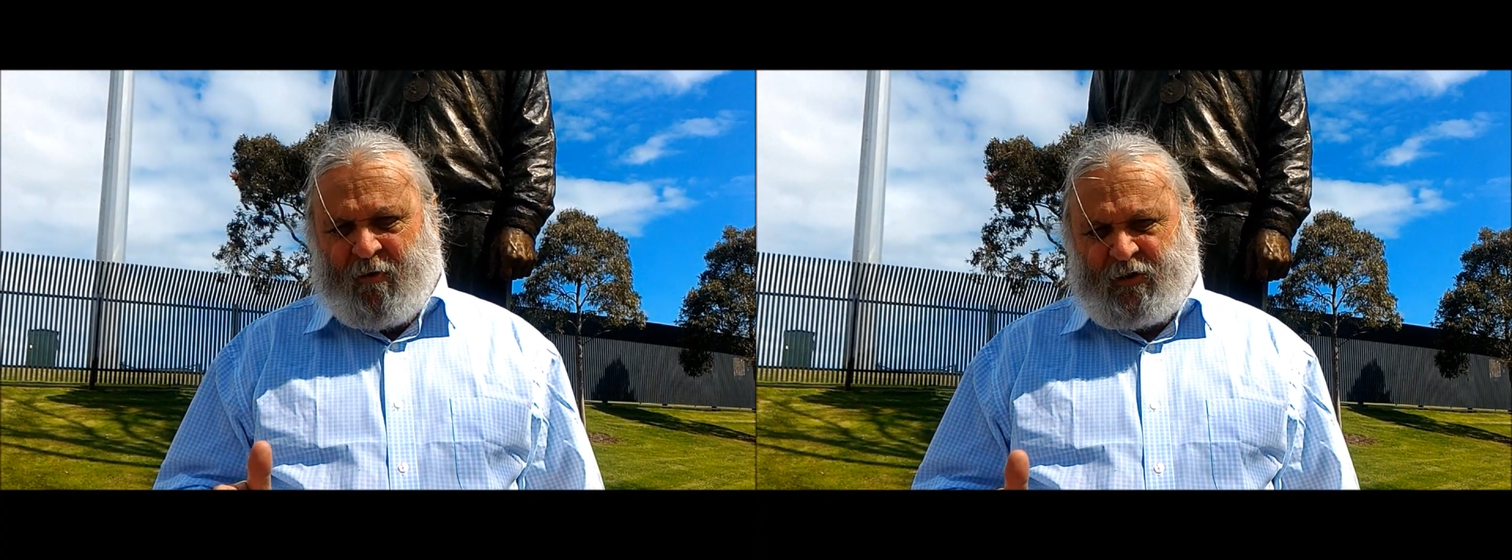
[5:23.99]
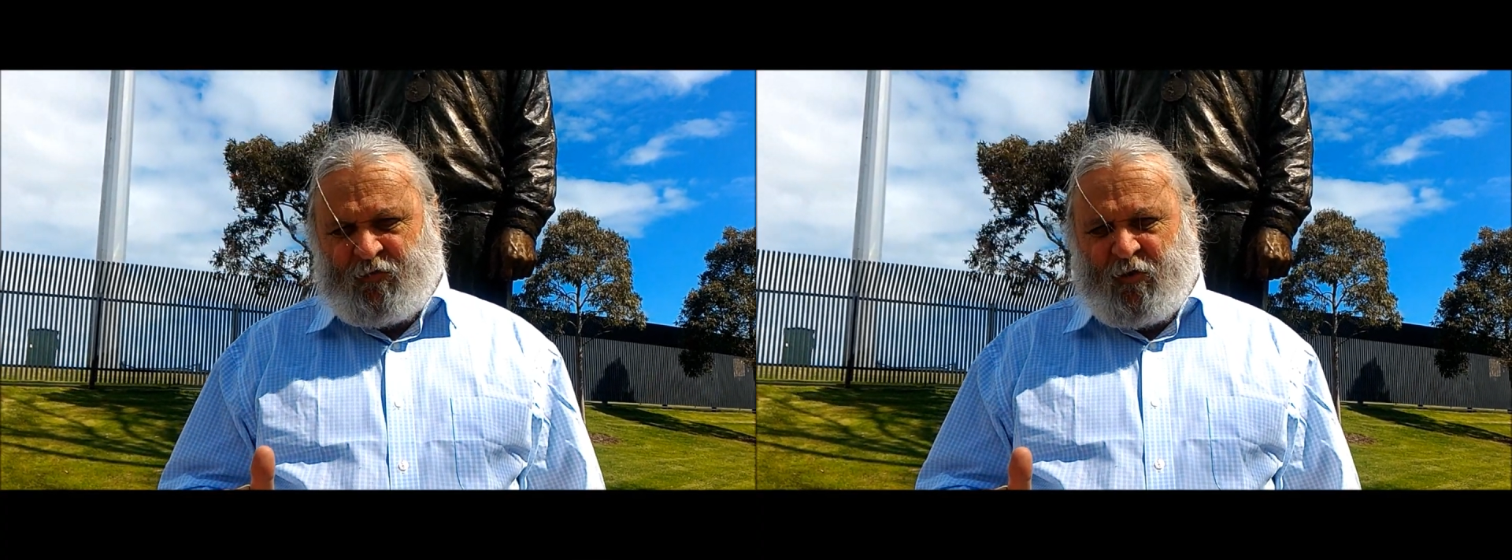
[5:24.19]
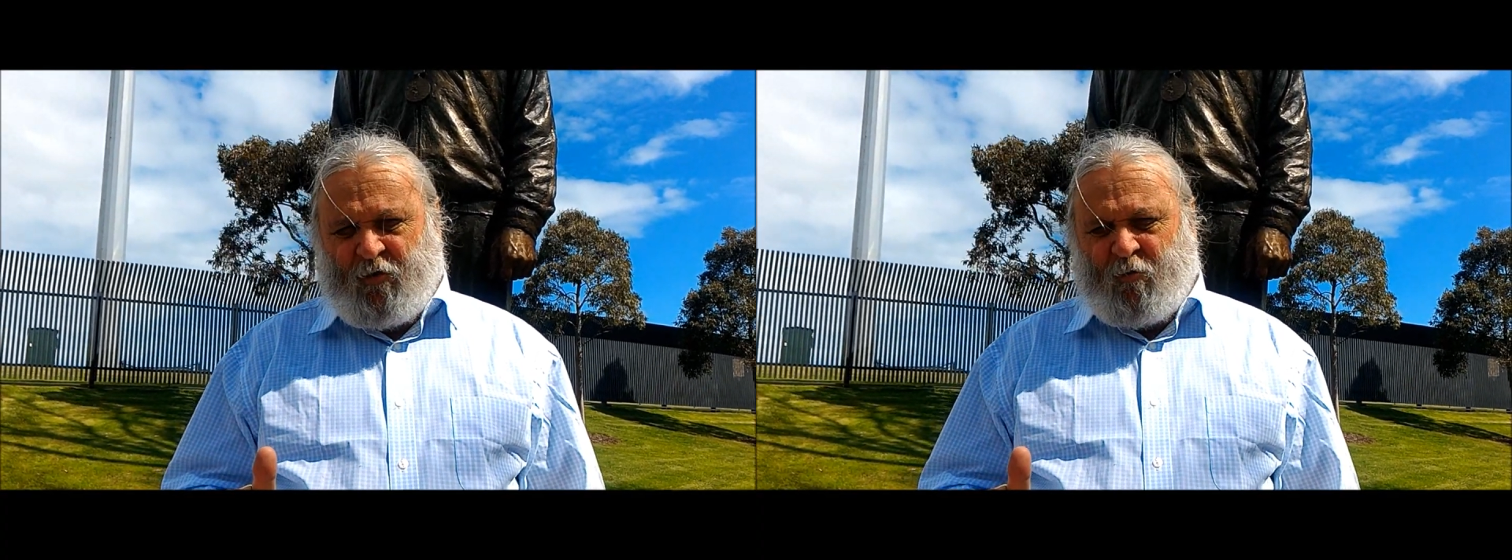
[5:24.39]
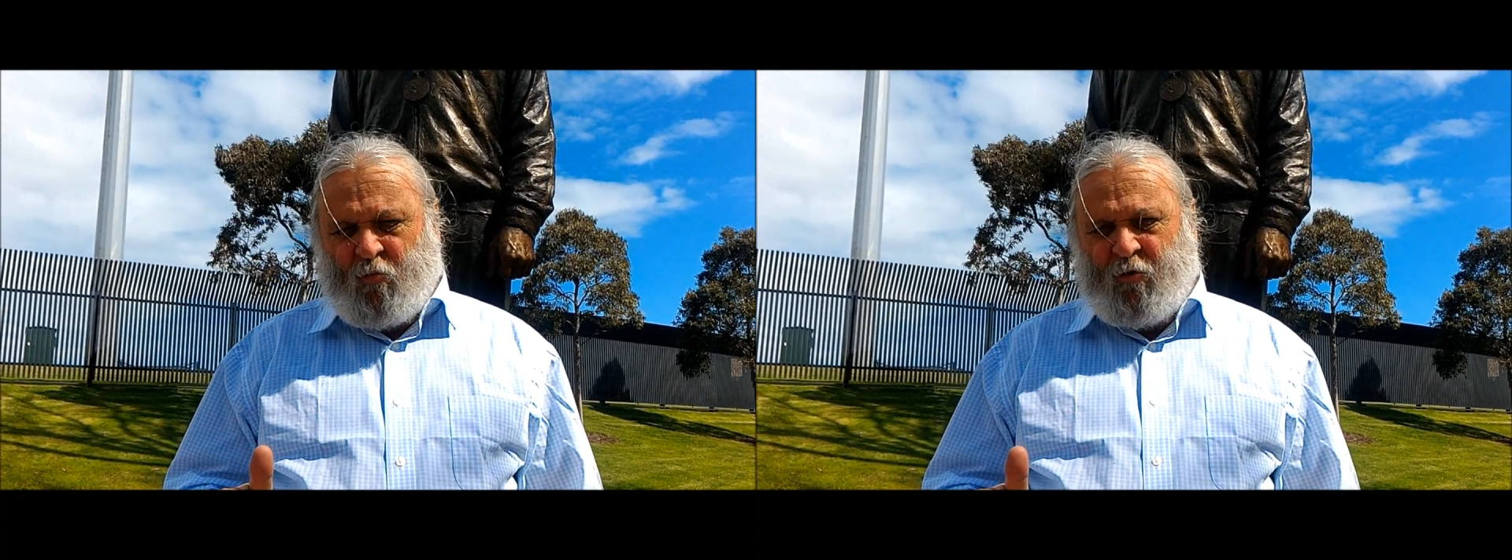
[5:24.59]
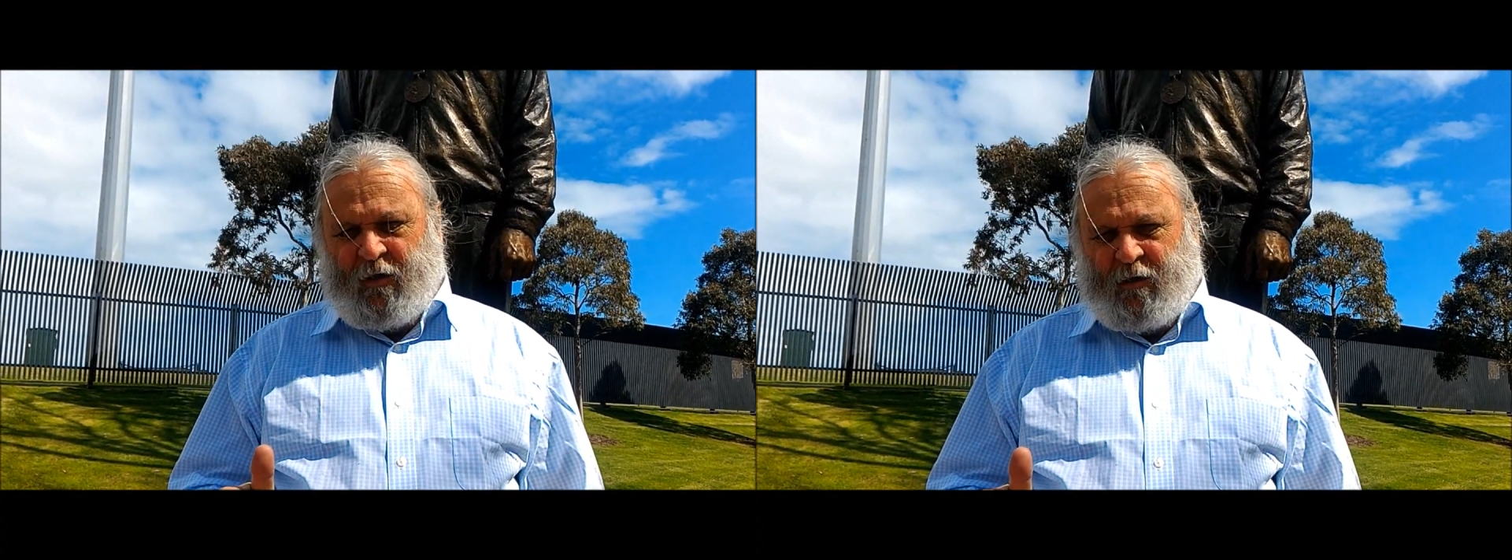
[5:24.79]
price for not
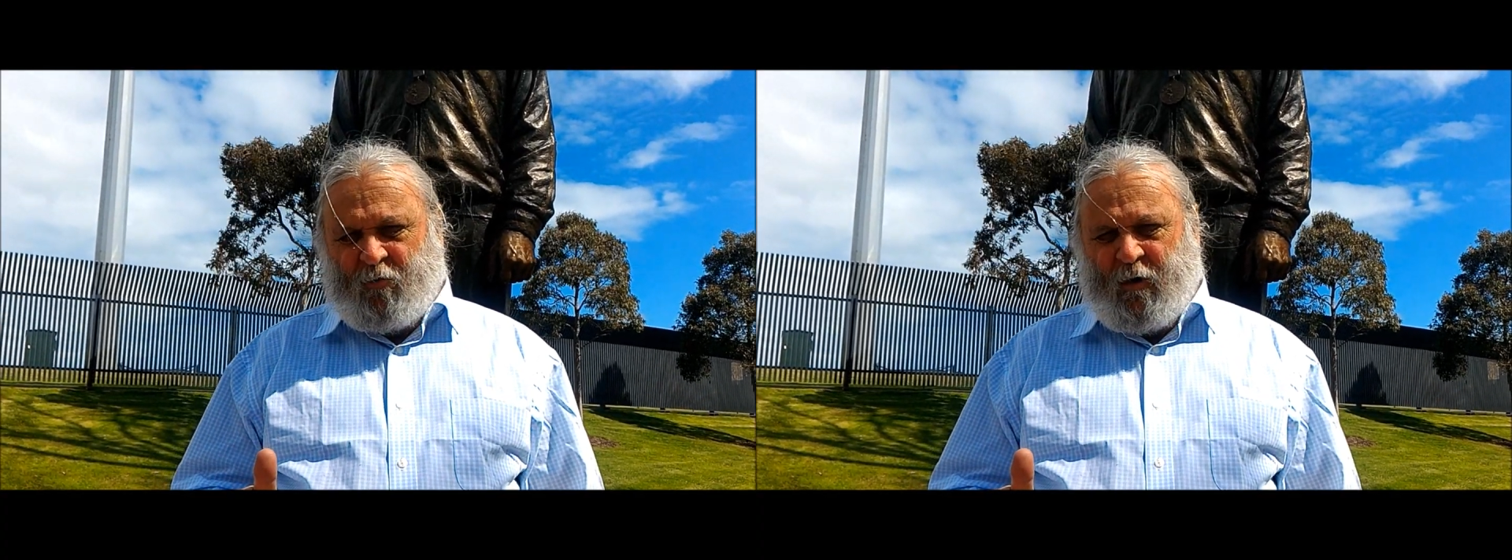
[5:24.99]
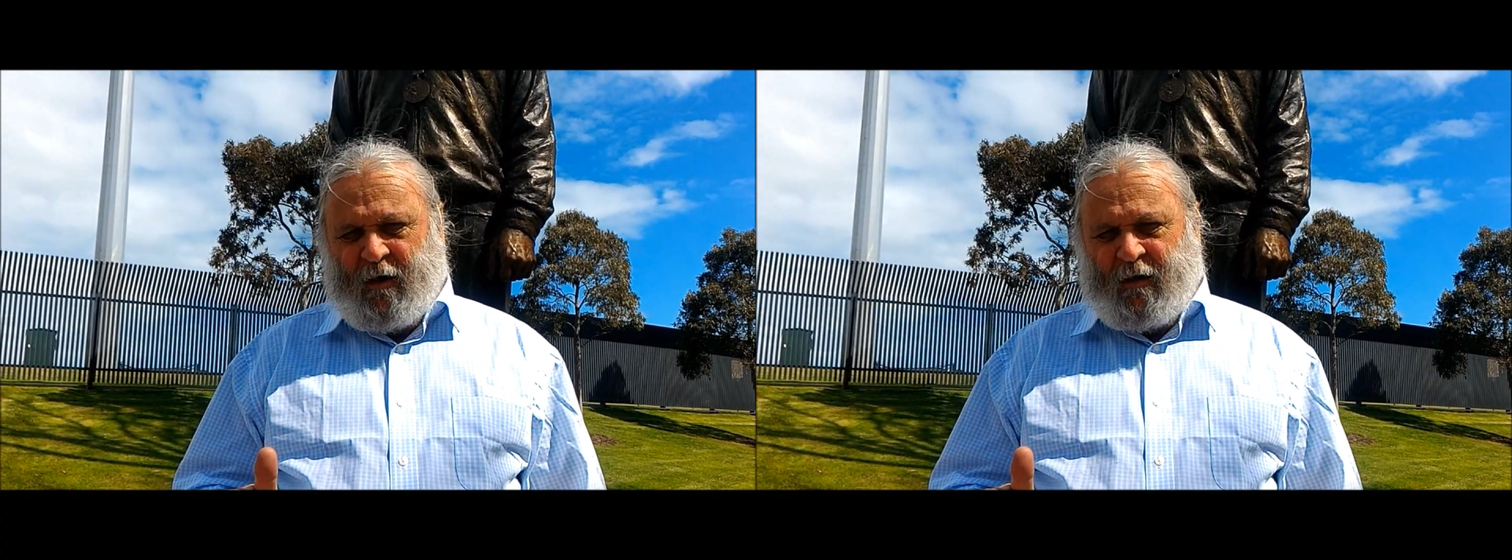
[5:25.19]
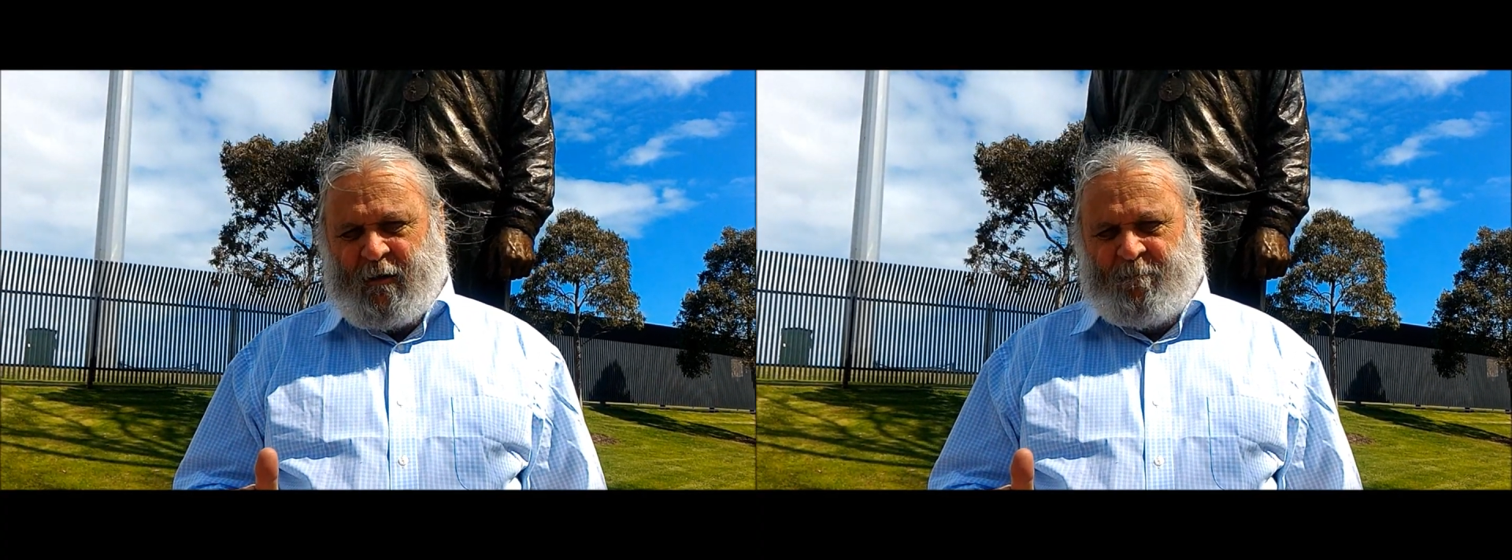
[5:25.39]
walking away.